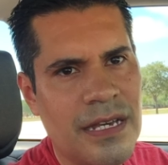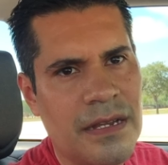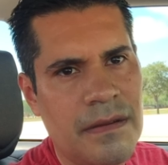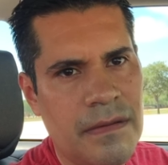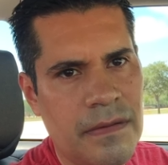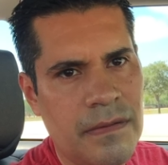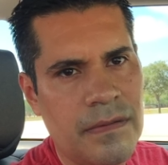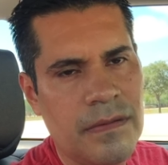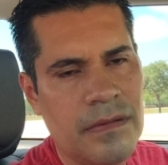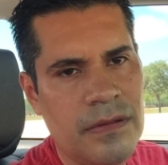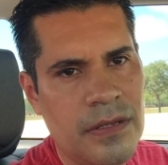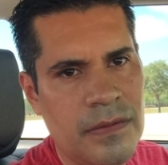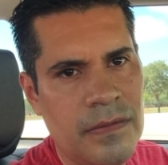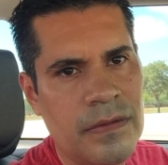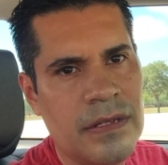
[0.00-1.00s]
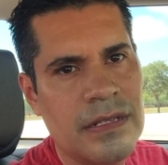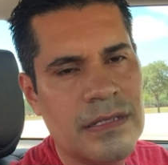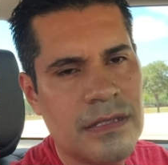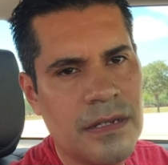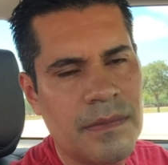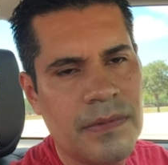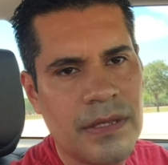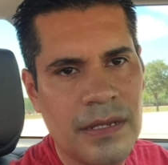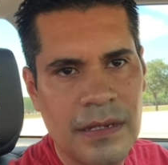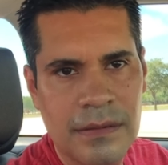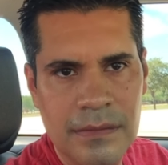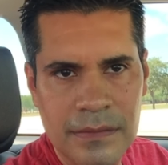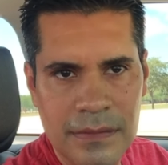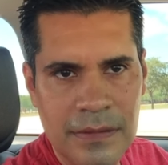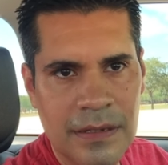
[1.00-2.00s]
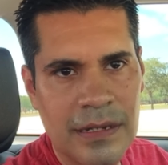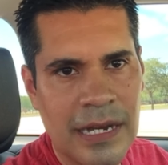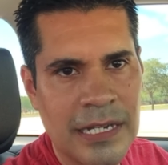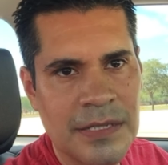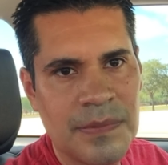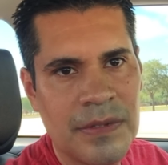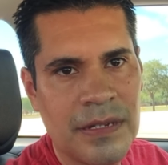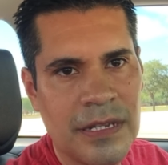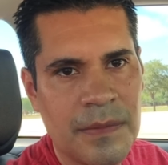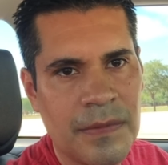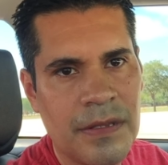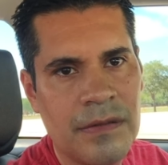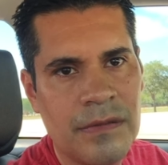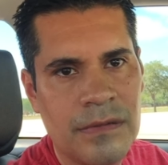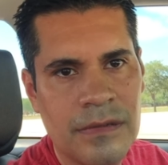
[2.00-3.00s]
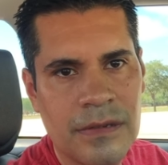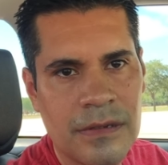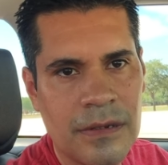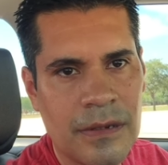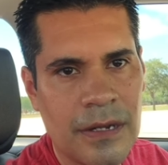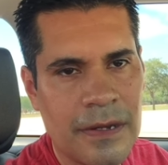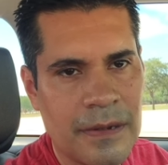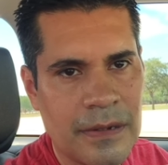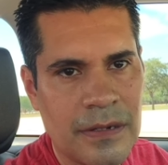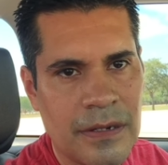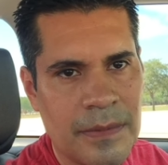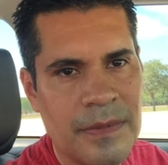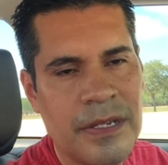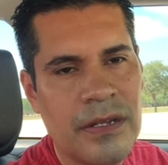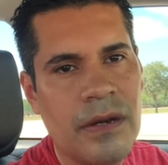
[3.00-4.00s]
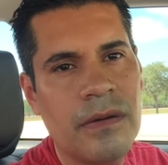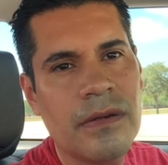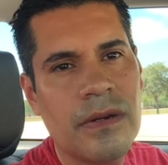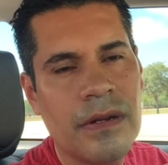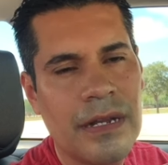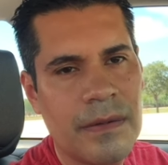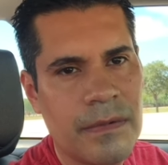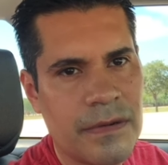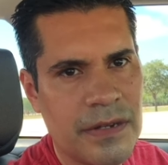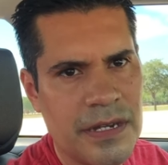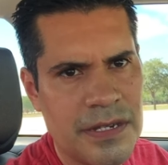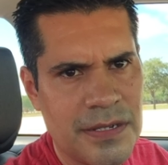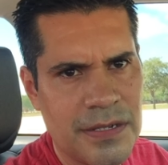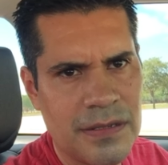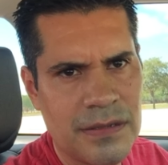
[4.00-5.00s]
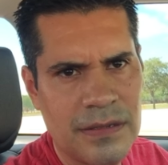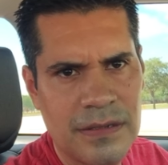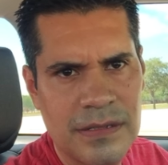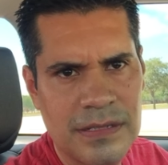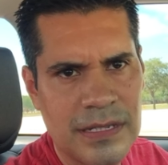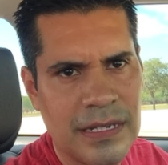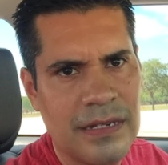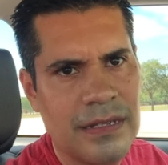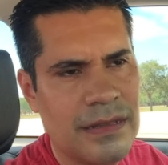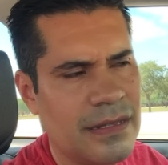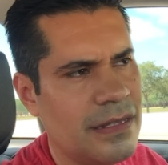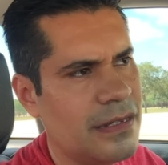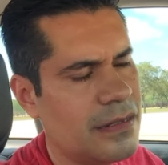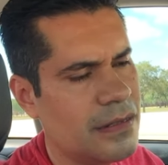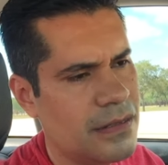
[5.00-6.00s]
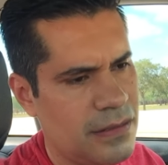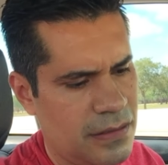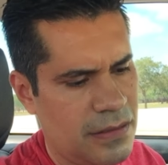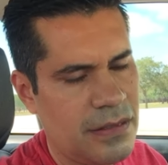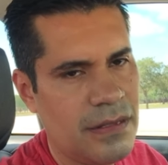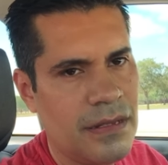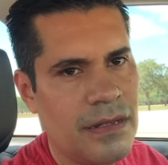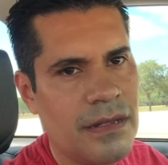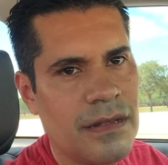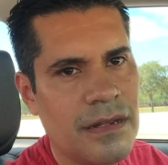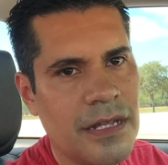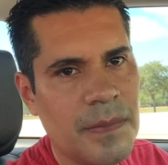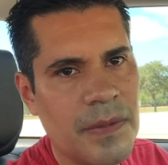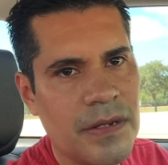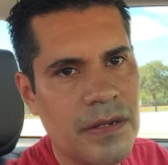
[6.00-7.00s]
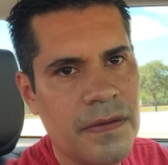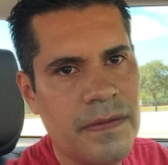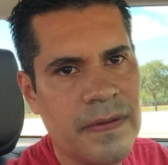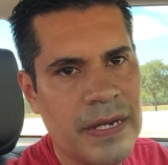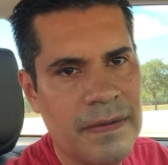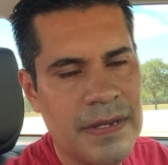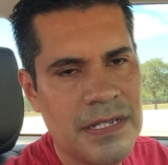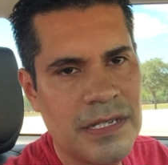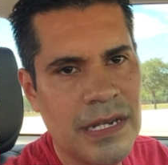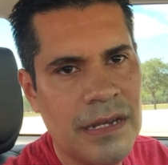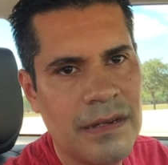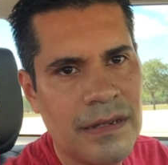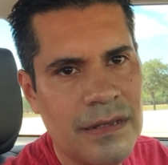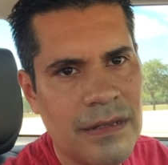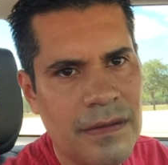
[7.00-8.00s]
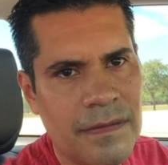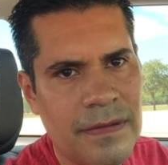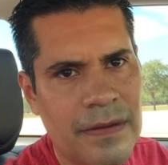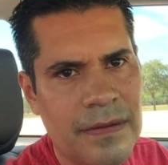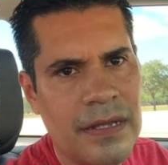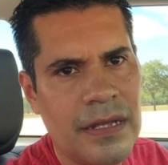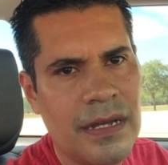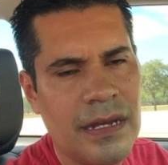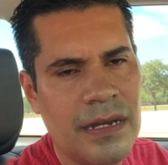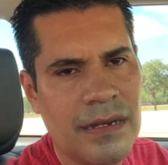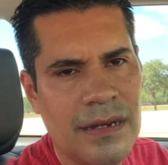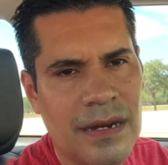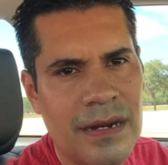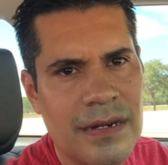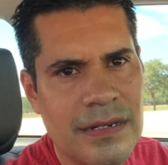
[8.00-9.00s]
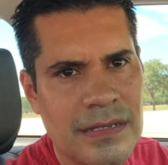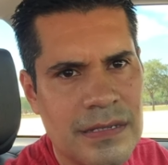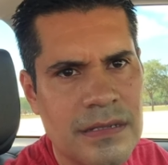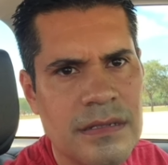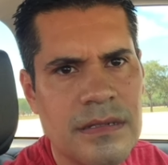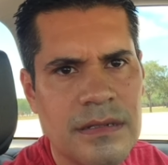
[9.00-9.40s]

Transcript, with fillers: and you you need something, ask me, let me know, colla let me know collaborations, anything. Let me know you have a channel about the cars.